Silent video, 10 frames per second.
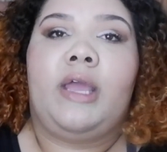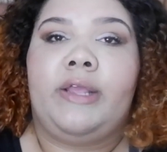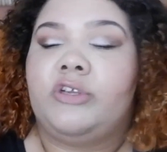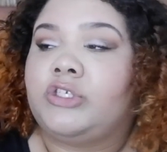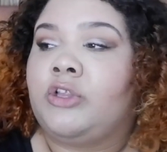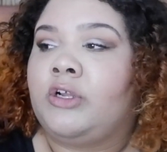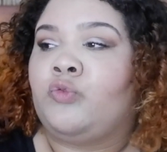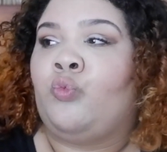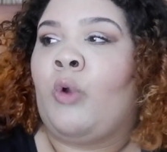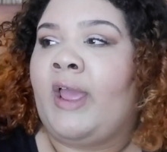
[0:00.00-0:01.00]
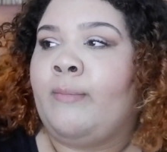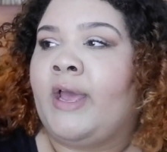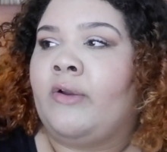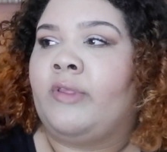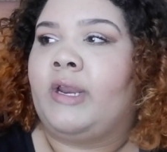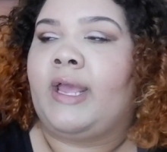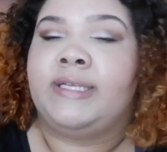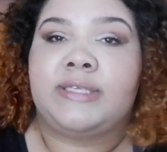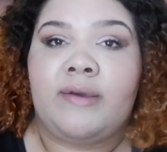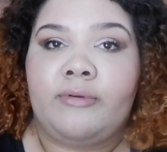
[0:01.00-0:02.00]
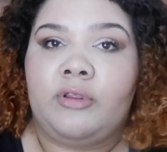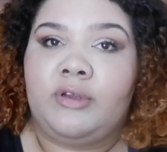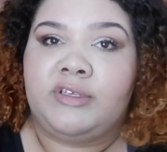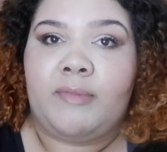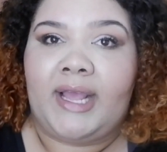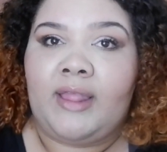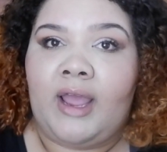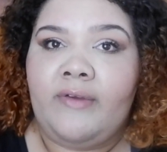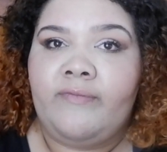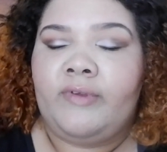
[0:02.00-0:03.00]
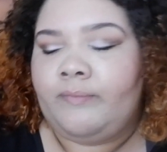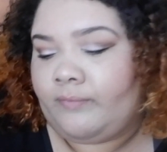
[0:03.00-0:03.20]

and just looked way better than it has ever looked in my life.